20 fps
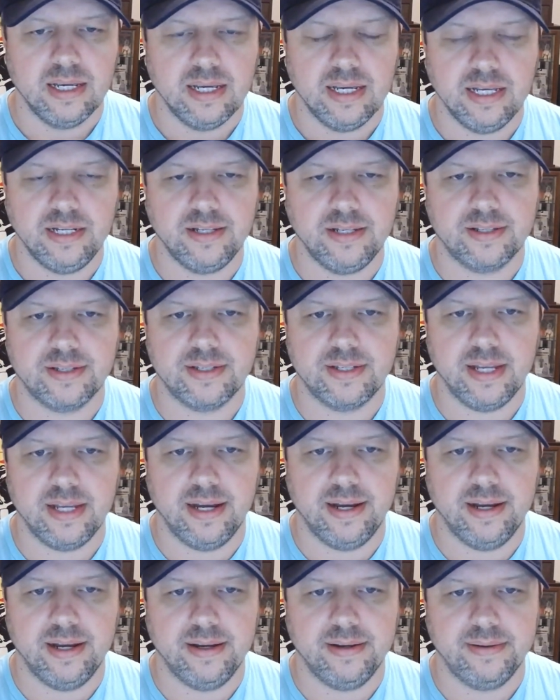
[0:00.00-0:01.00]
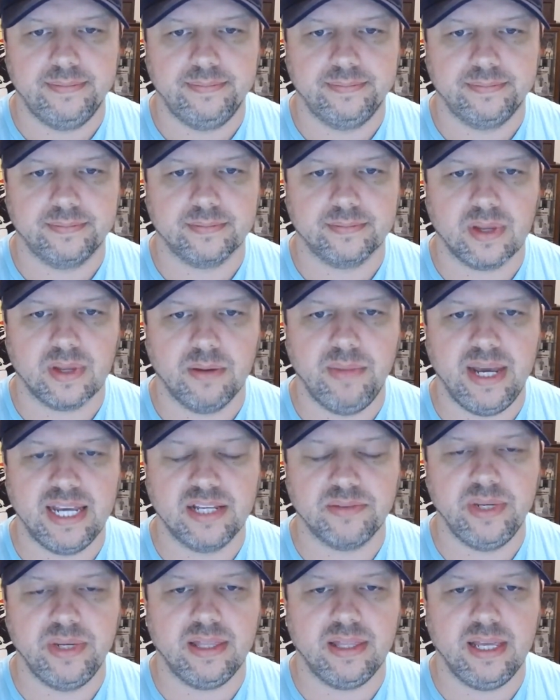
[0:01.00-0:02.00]
it just
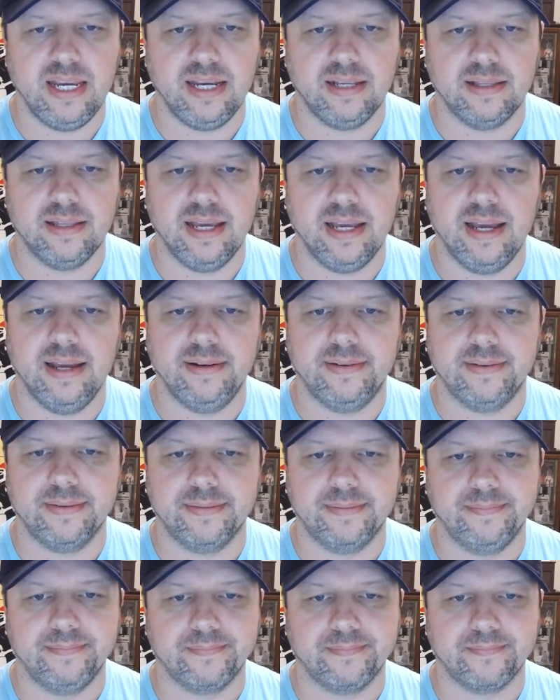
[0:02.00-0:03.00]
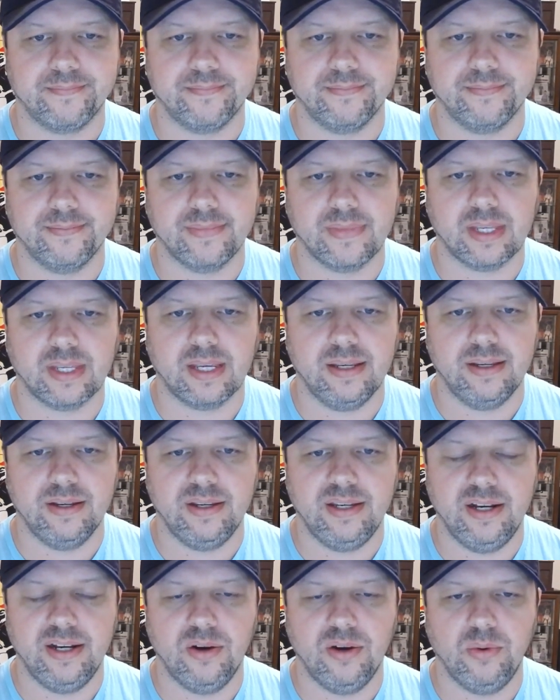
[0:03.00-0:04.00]
makes me think that
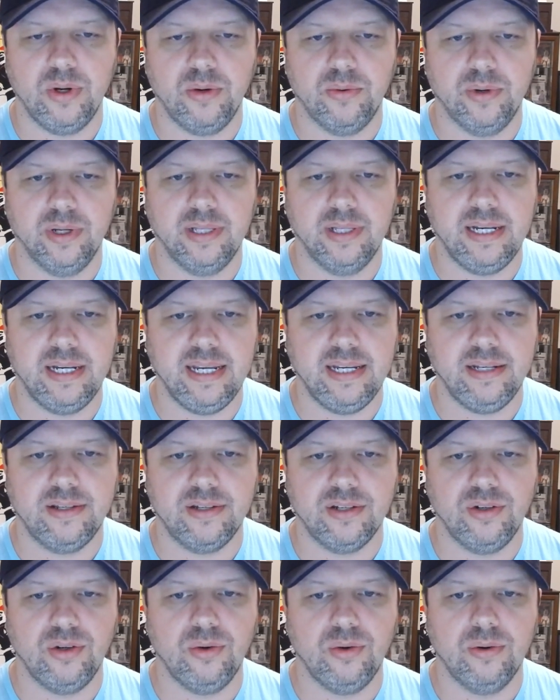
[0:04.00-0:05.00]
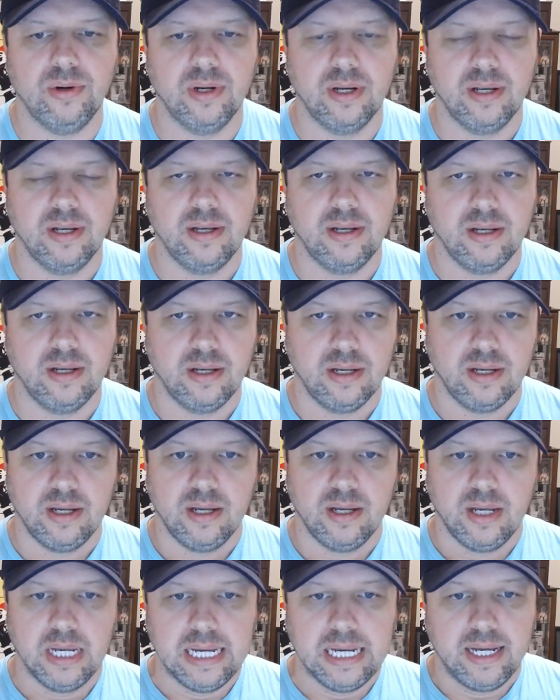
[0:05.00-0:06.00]
we really need to
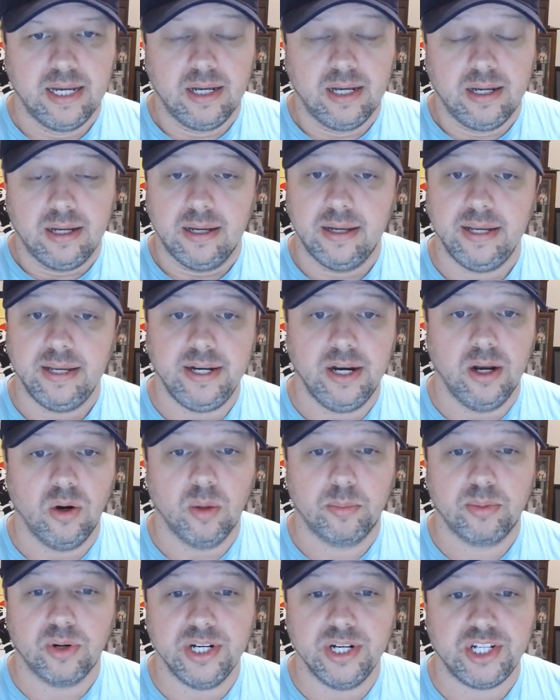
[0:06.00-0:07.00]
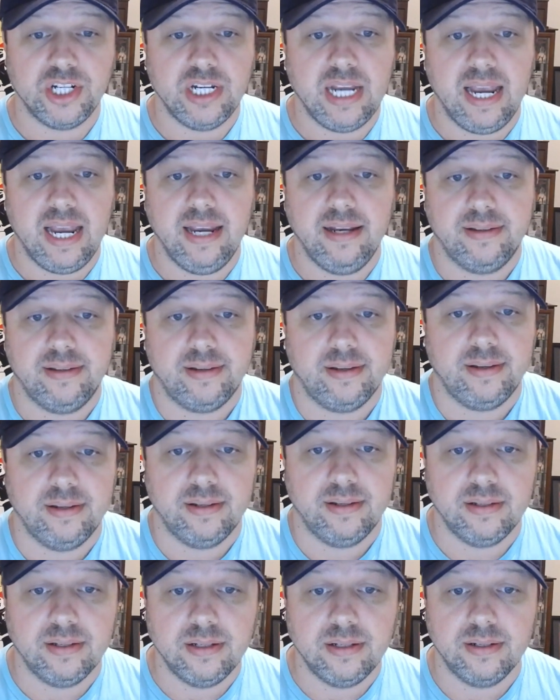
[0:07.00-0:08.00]
appreciate
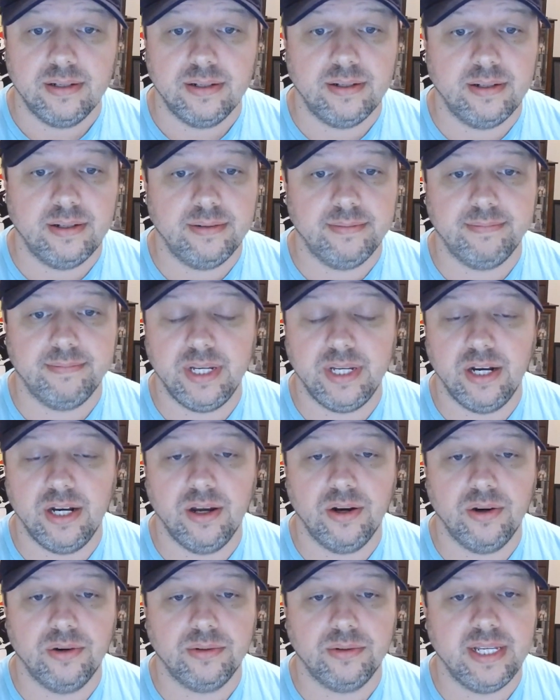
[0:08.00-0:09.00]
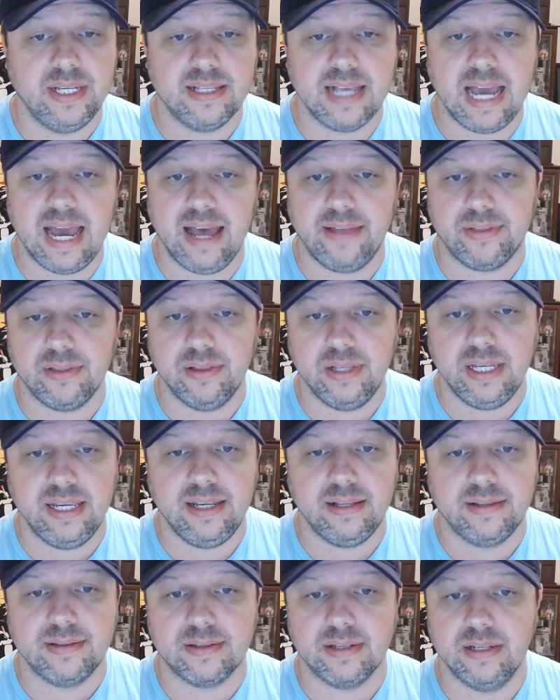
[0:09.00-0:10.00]
these
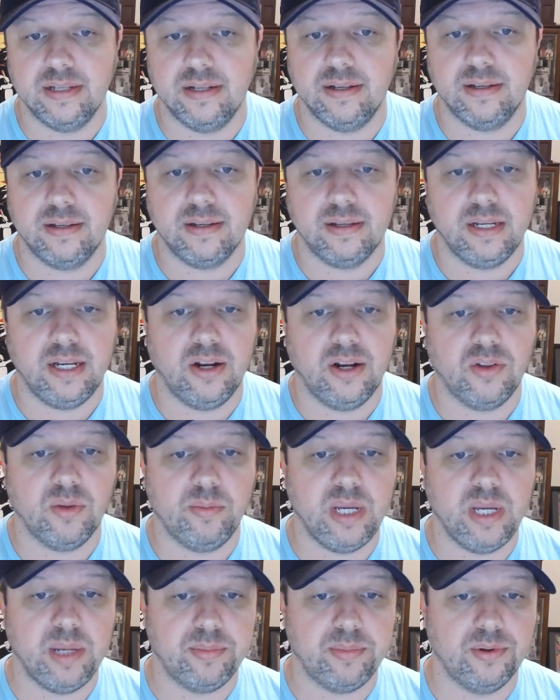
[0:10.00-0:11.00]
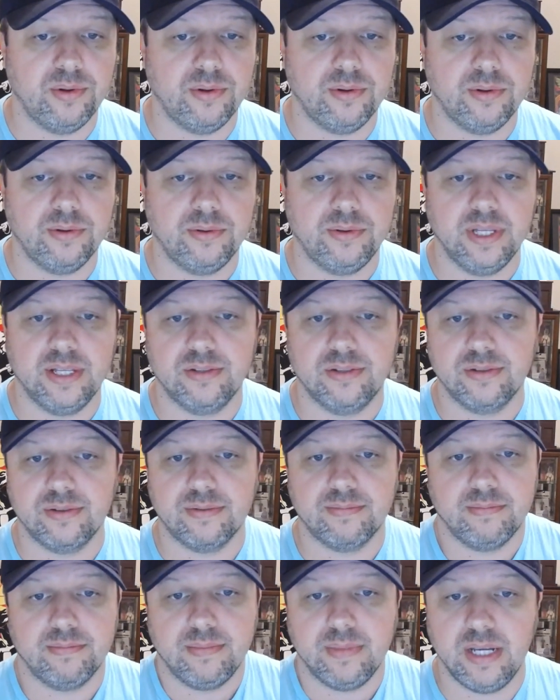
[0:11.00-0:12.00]
athletes, and the people
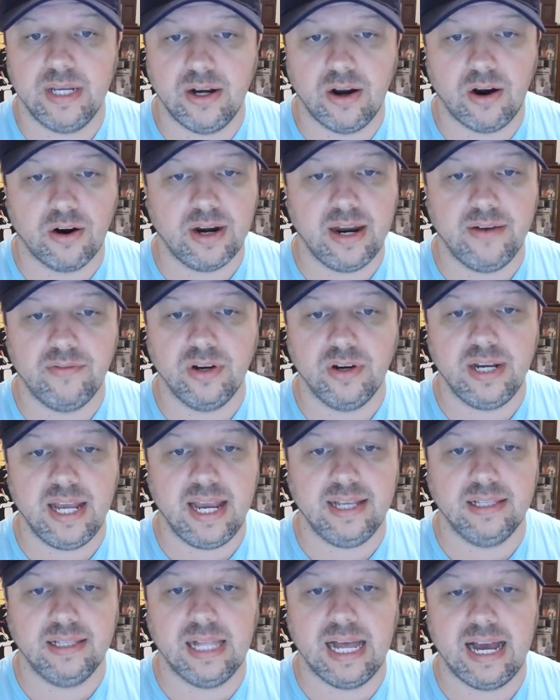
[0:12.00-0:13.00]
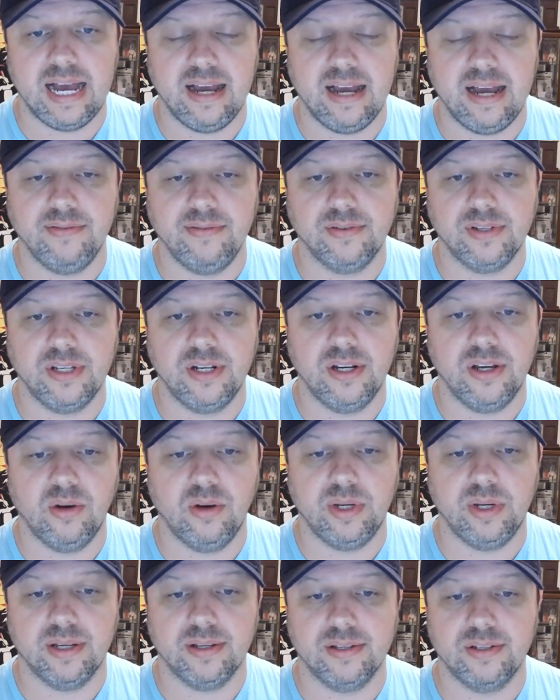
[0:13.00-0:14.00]
that's in our everyday lives,
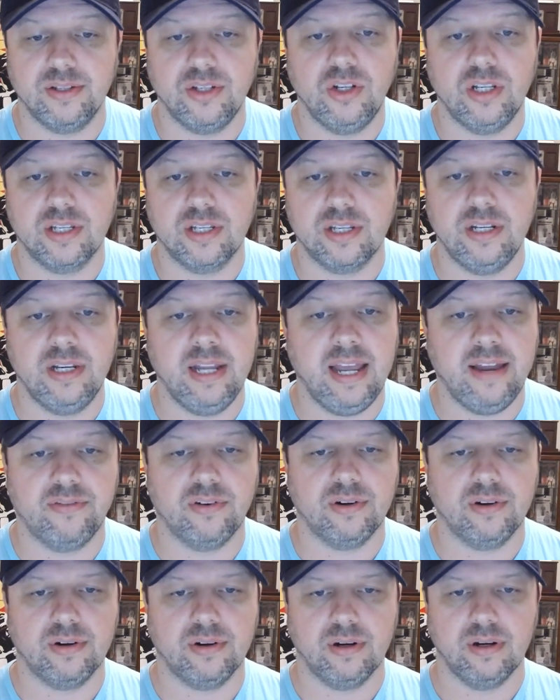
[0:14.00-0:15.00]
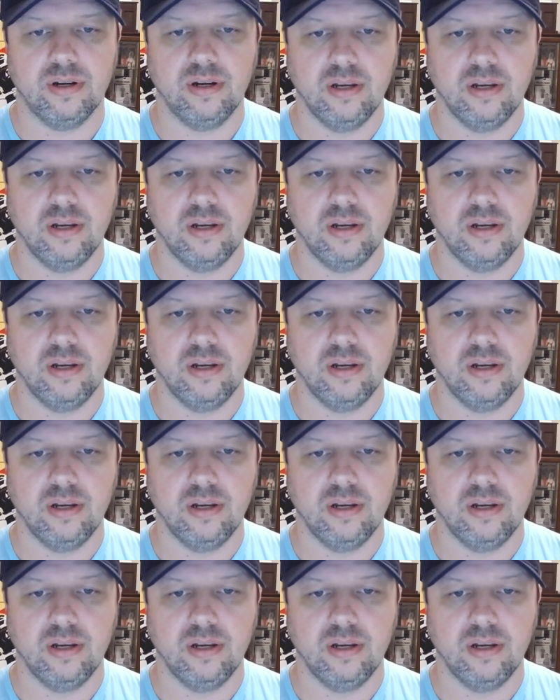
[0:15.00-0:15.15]
because you never